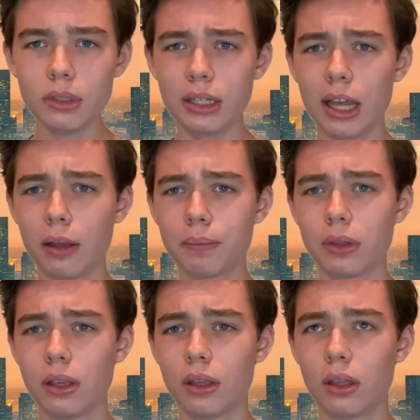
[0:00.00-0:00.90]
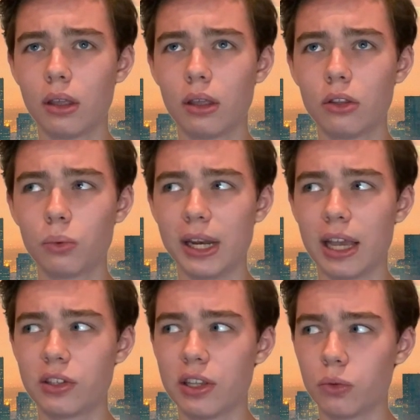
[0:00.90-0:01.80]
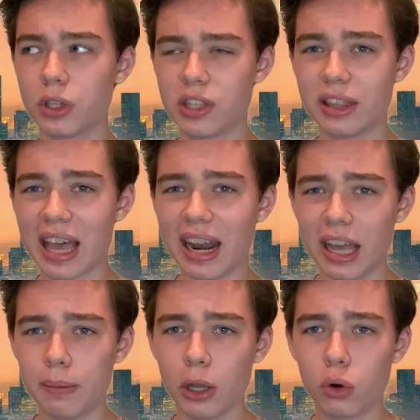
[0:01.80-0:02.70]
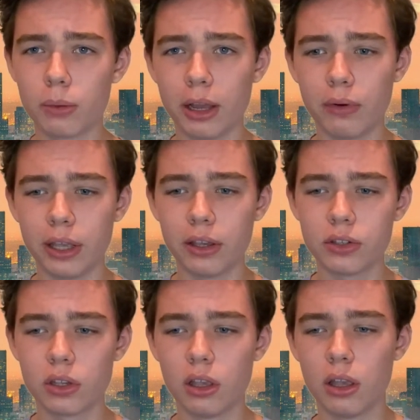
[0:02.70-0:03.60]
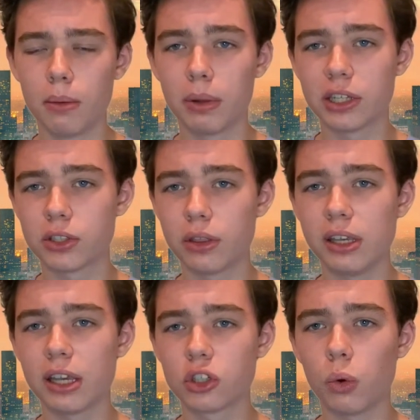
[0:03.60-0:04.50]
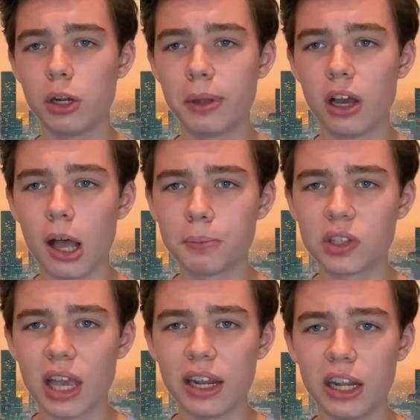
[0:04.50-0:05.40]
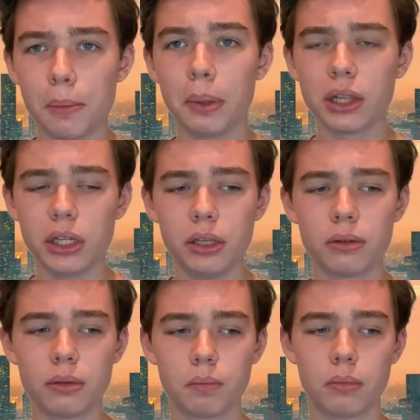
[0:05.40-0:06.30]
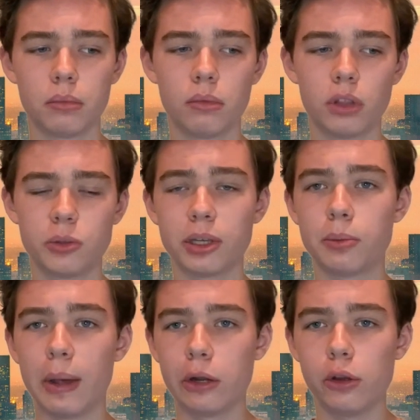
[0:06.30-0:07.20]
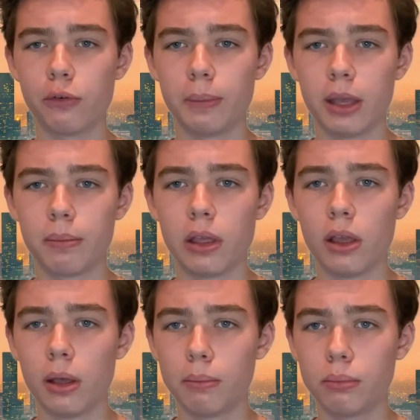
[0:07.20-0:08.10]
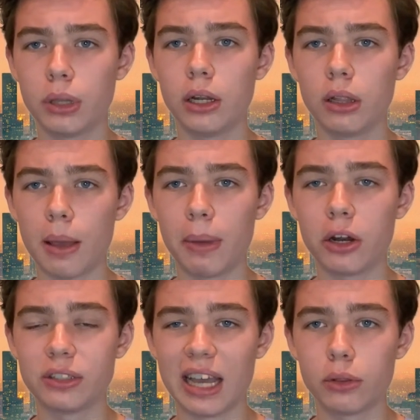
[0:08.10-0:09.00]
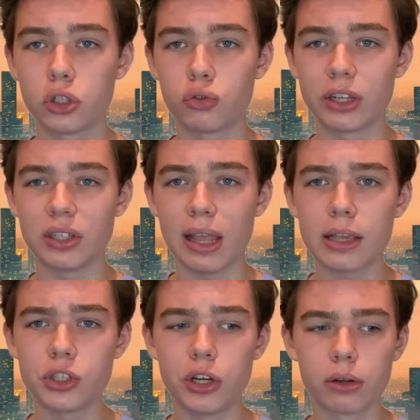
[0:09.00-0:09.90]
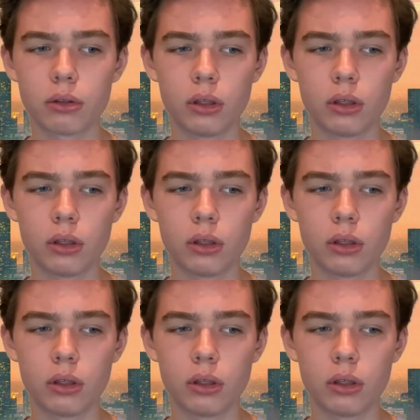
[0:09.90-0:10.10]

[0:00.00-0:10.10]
Now, Dwayne Haskins wasn't that high in my quarterback rankings, but I still think he has quite a bit of upside and ability. Expect a better year from him. Played a lot better down the stretch last year.